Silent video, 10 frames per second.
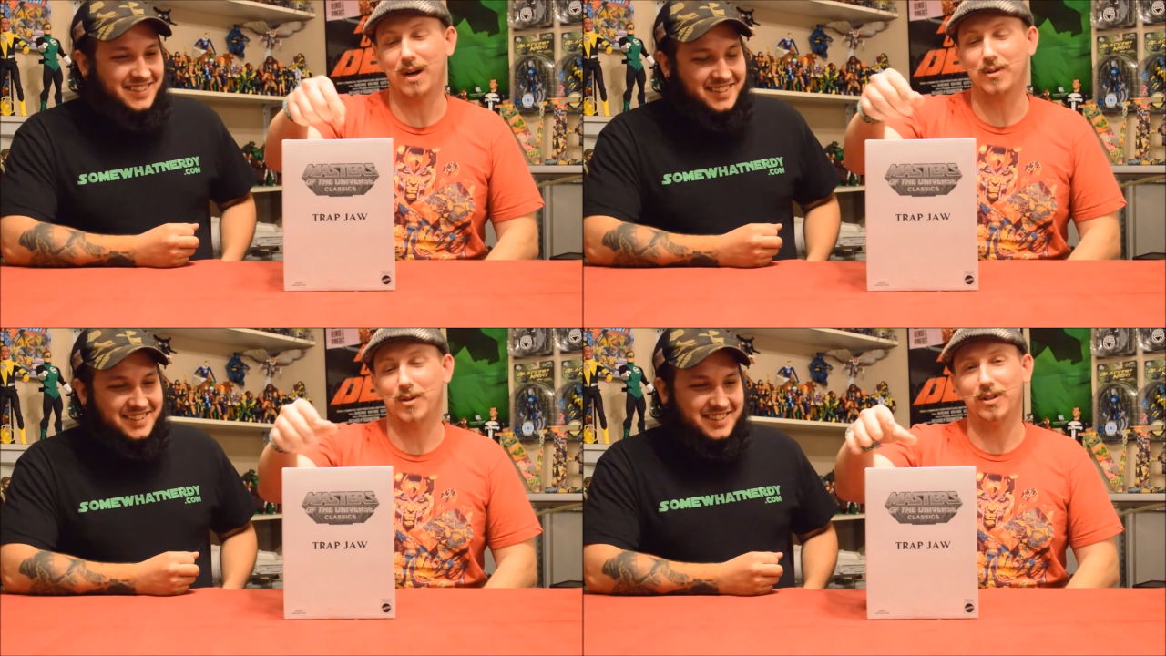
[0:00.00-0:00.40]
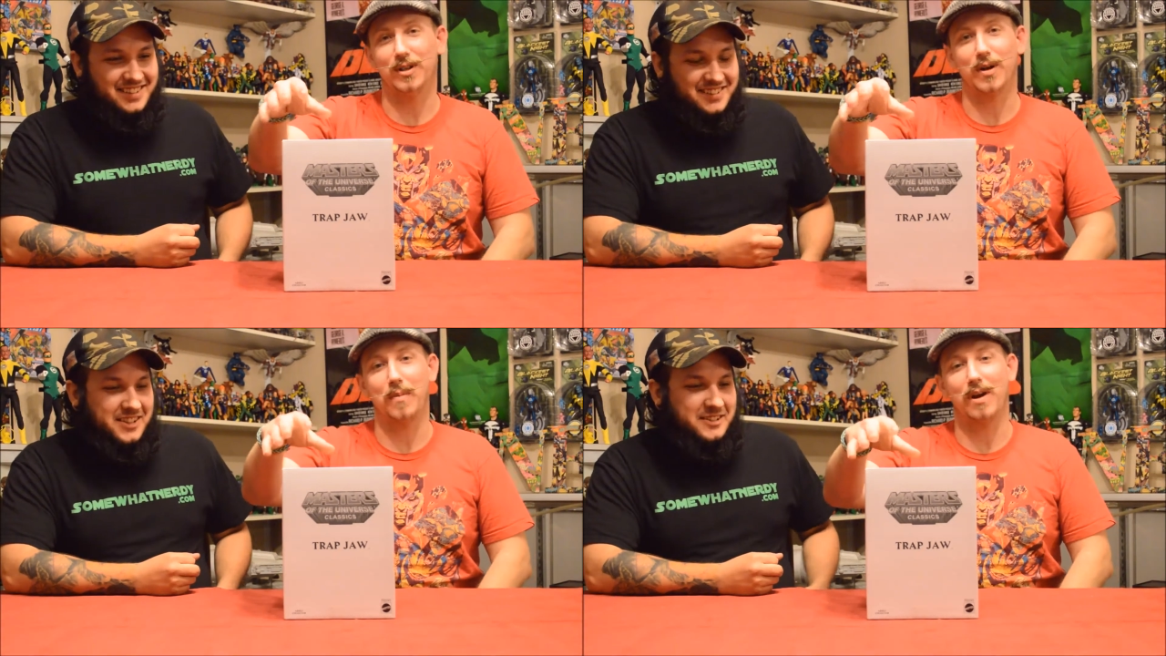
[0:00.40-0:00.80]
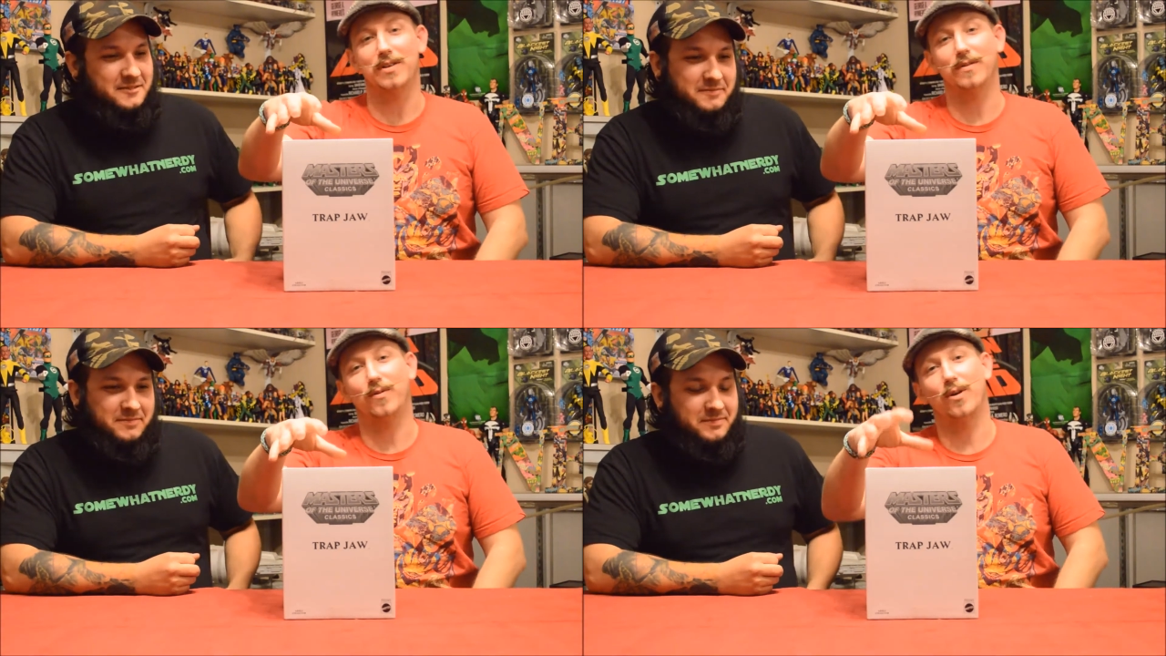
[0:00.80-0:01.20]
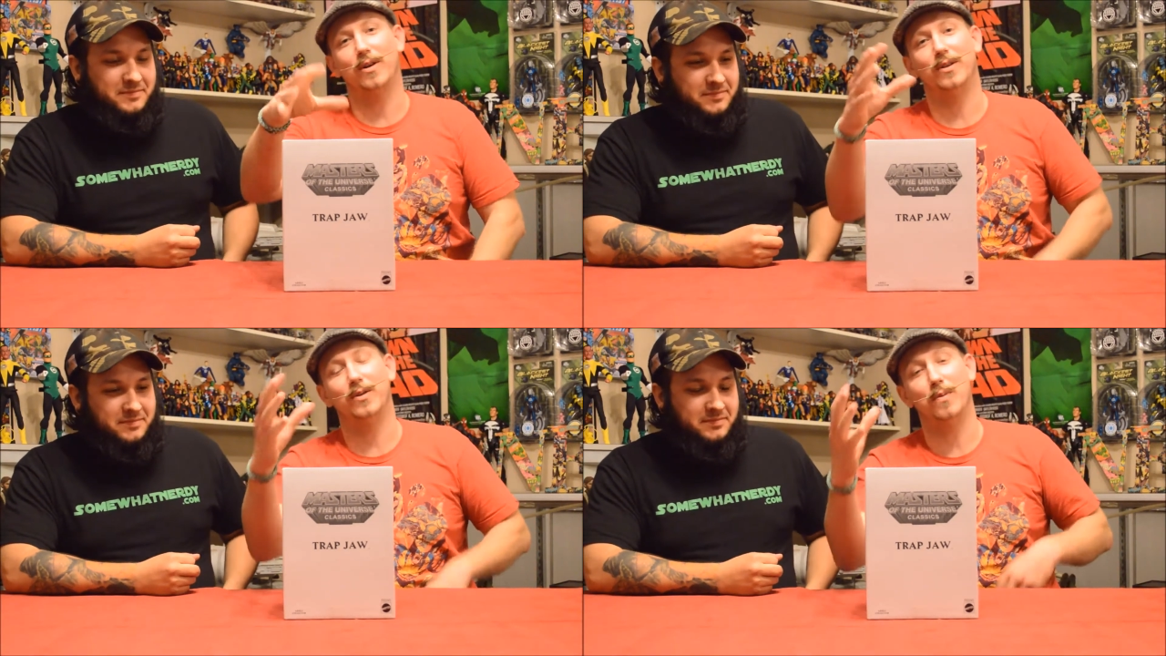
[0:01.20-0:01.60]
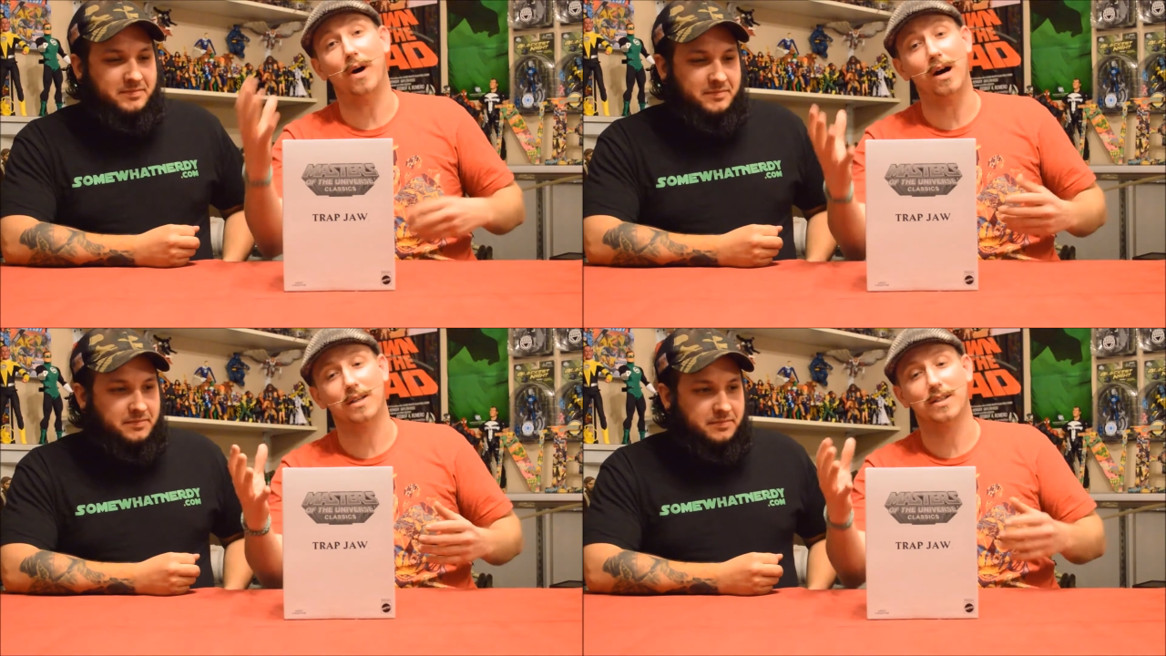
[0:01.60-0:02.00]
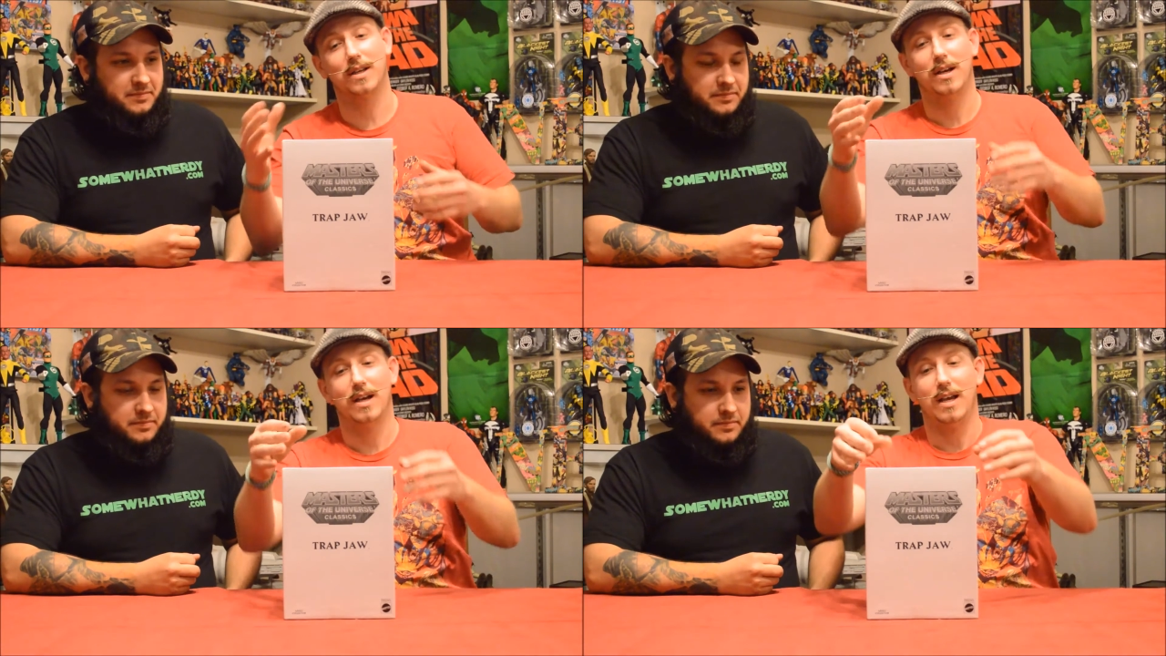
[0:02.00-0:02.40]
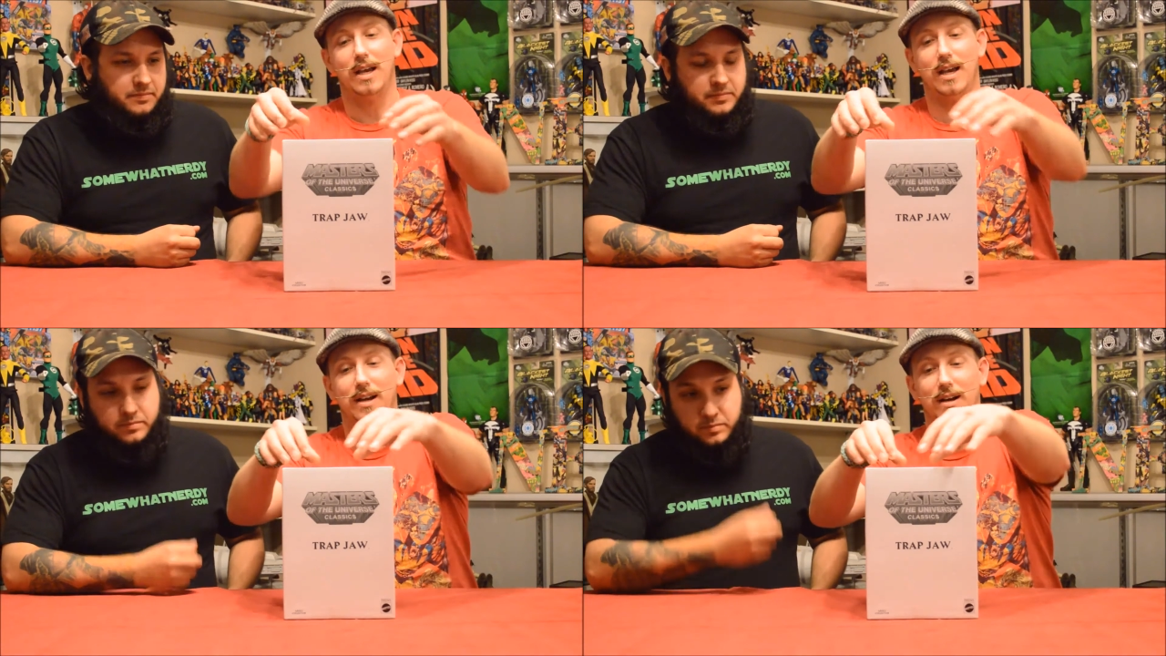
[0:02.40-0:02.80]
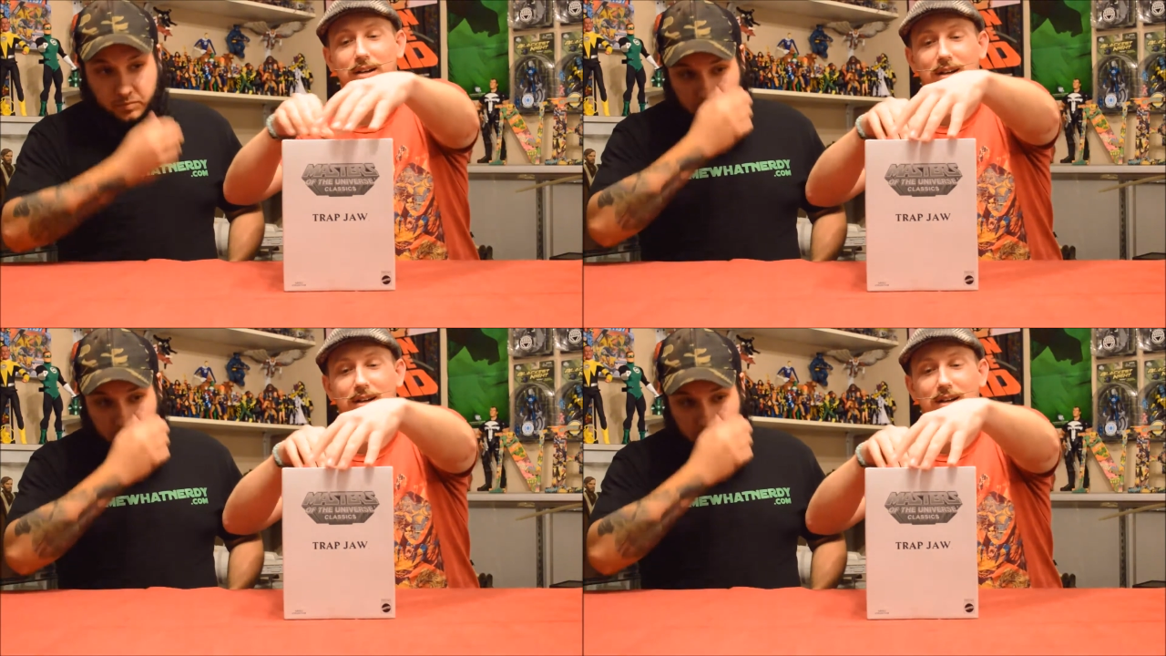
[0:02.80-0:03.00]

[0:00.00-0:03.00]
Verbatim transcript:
Speaker 1: We're doing a little comparison for you, the new box. And uh,